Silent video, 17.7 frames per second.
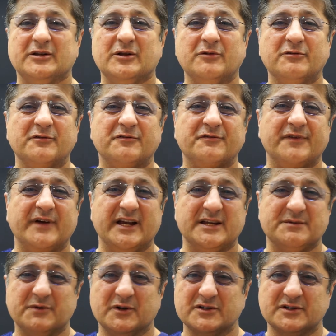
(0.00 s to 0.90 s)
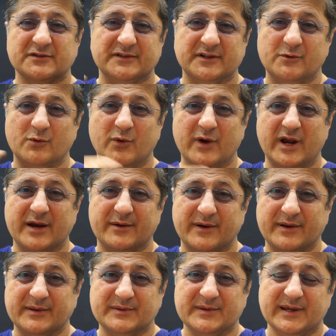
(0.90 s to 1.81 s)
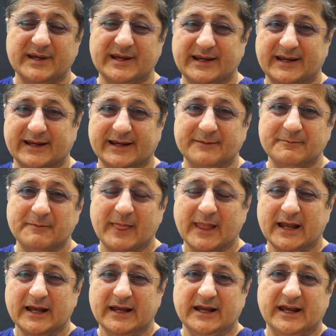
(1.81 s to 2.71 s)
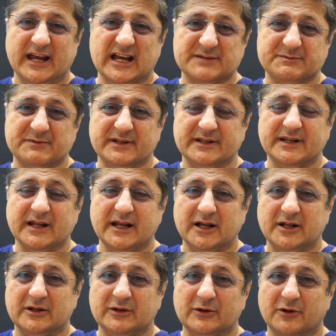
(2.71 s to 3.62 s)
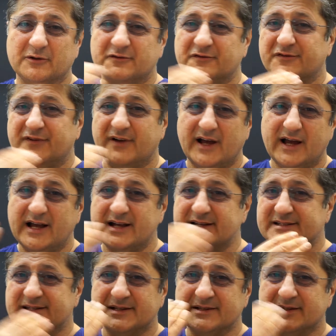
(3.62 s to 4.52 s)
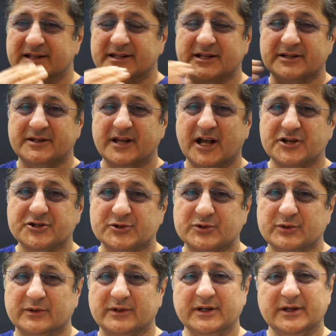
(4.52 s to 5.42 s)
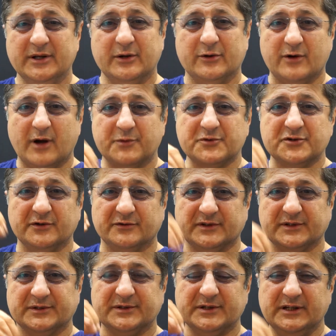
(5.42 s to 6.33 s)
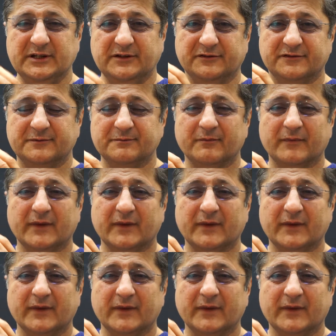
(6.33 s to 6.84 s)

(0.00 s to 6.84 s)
lower face, because of the wear and tear, has been a lot faster than the natural eruption of the teeth.